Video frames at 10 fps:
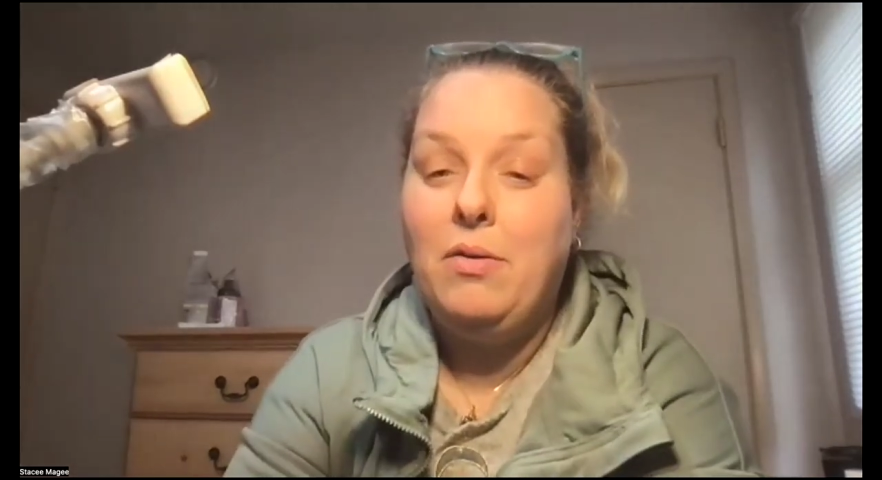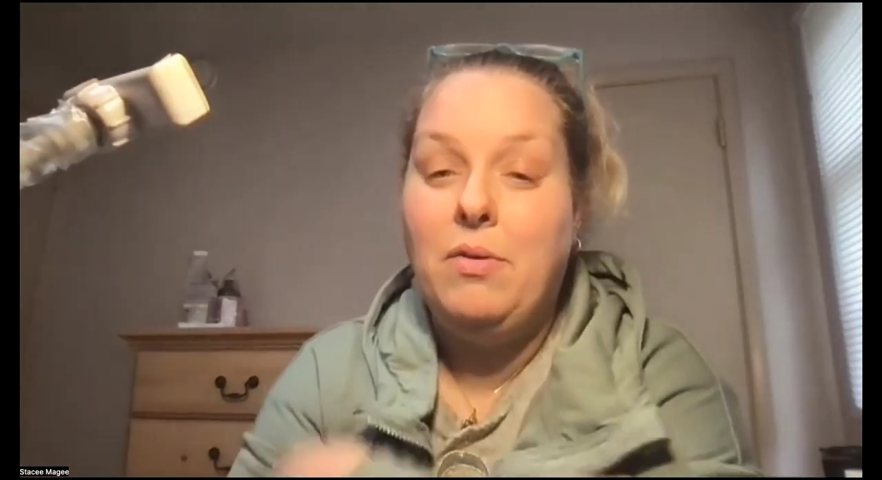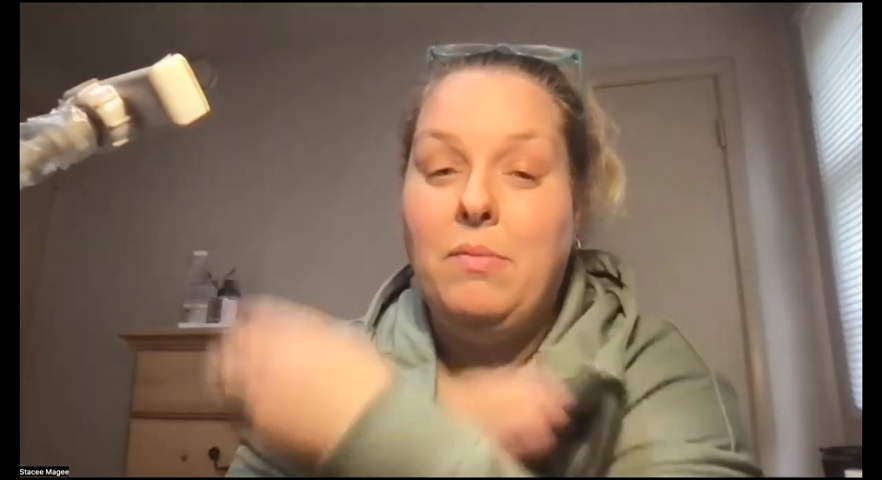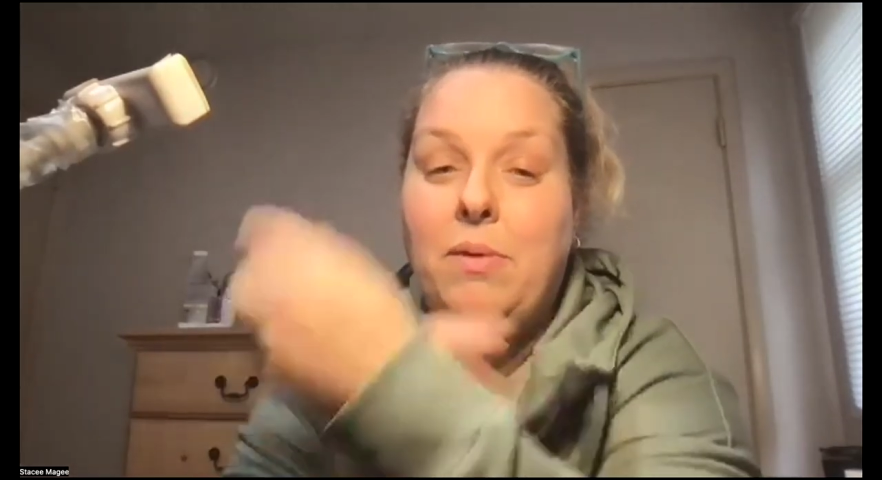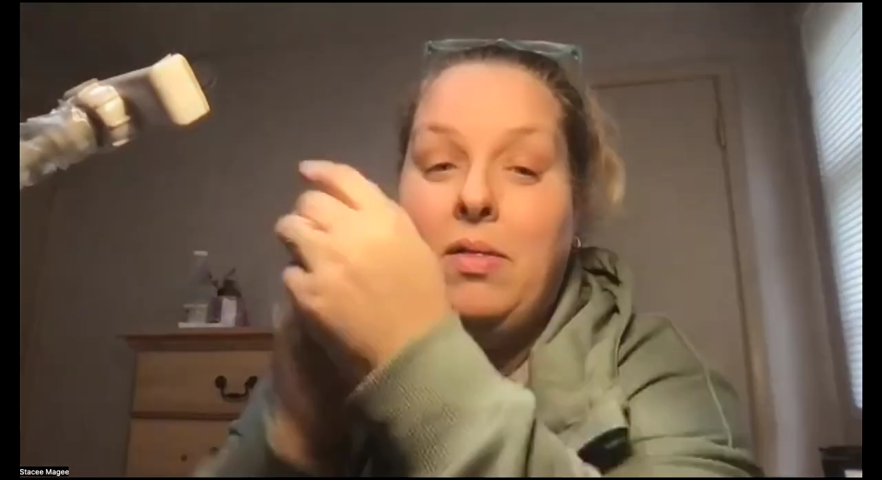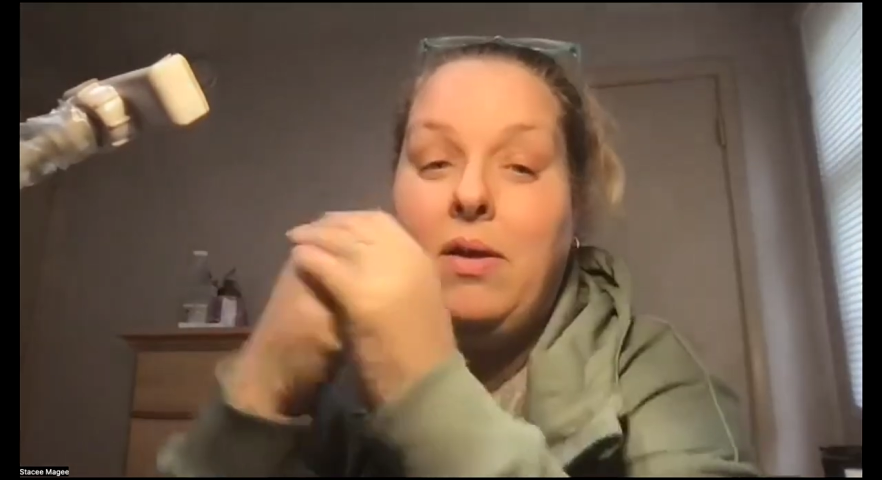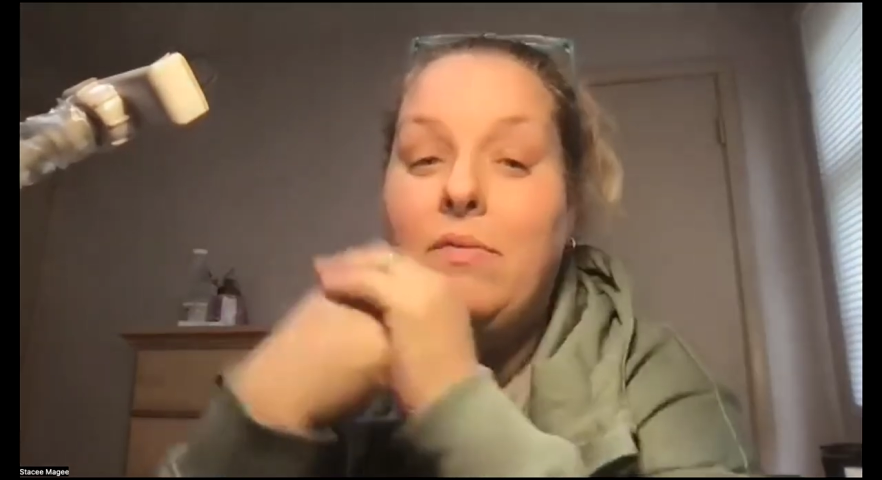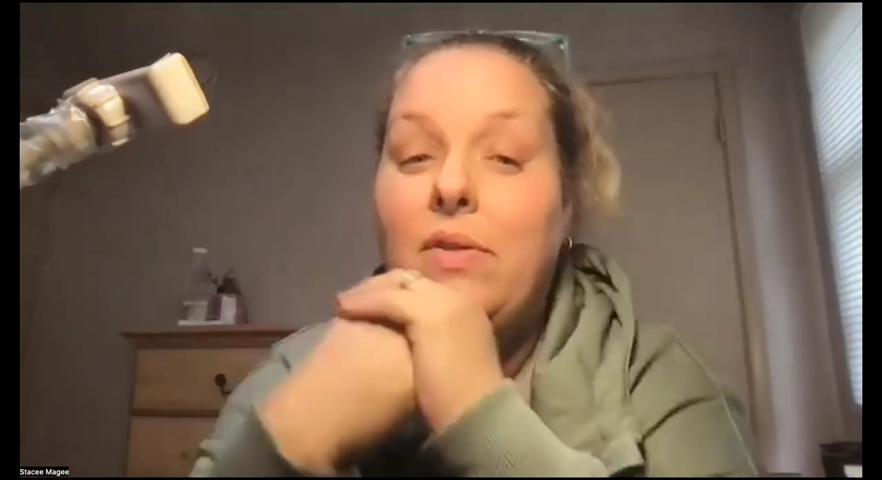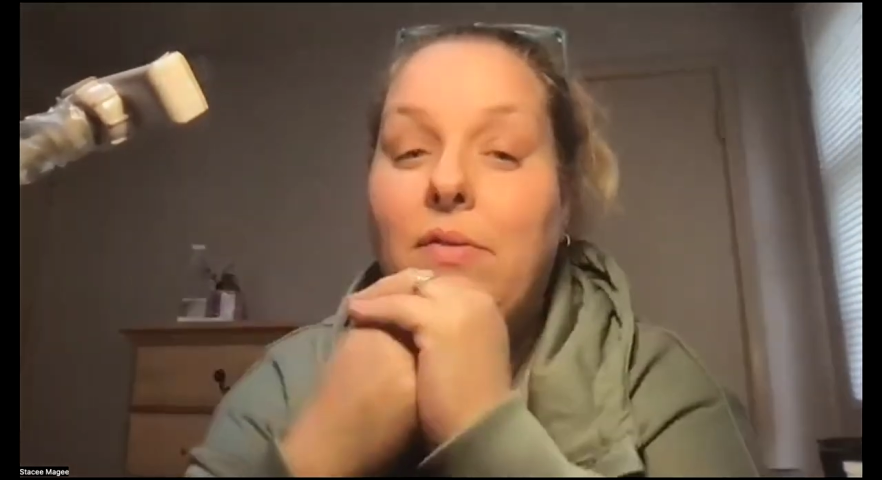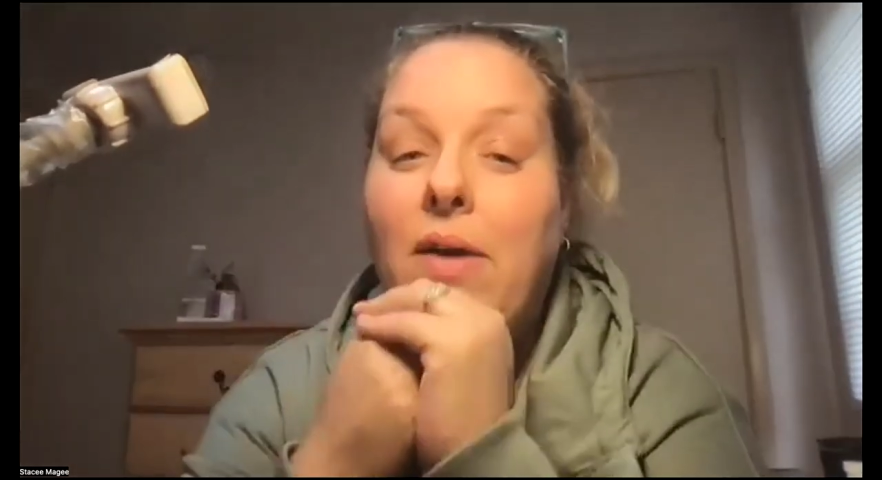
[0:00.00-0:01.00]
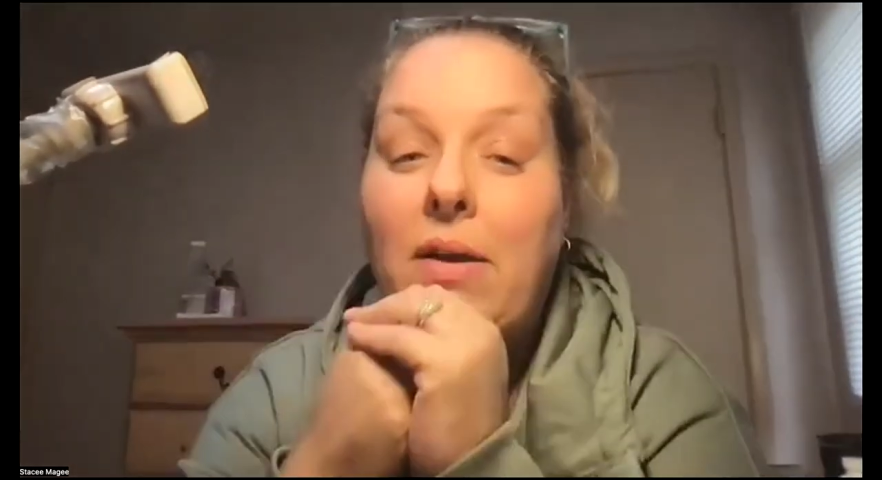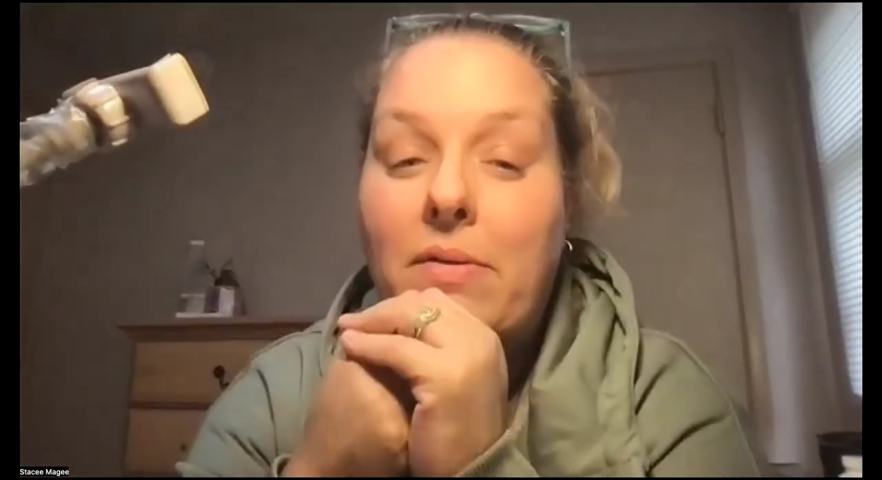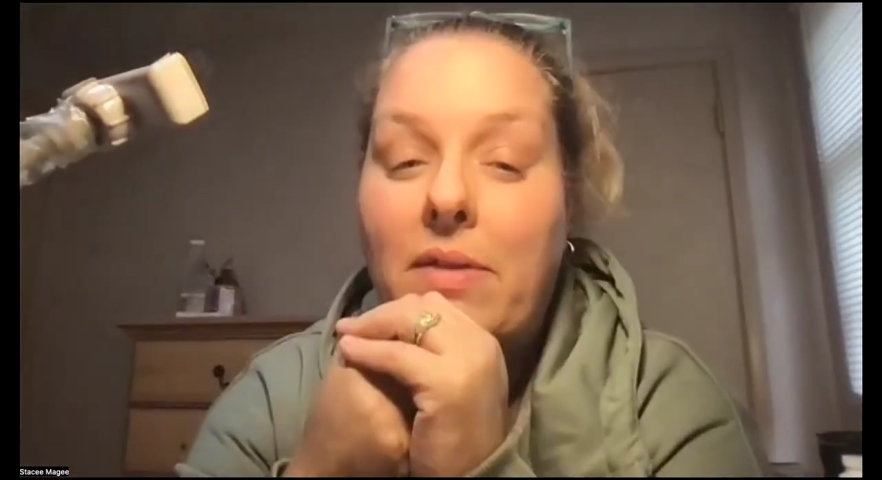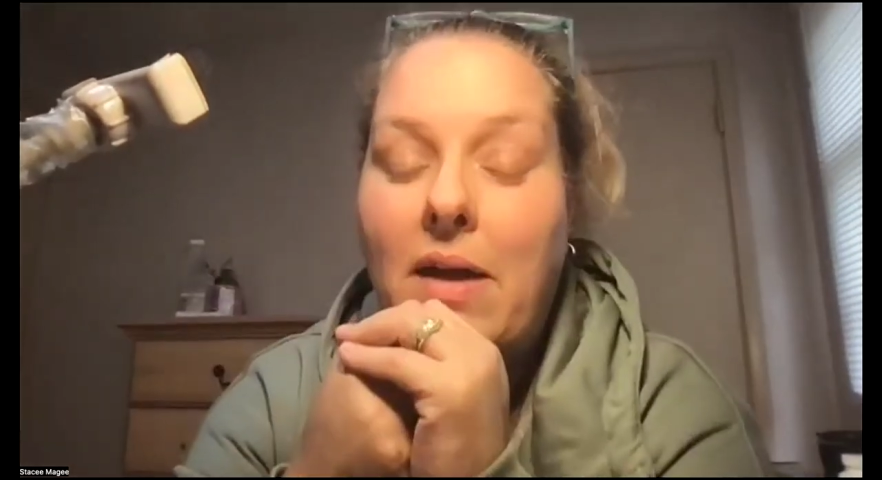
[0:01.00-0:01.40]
want to be along for the ride with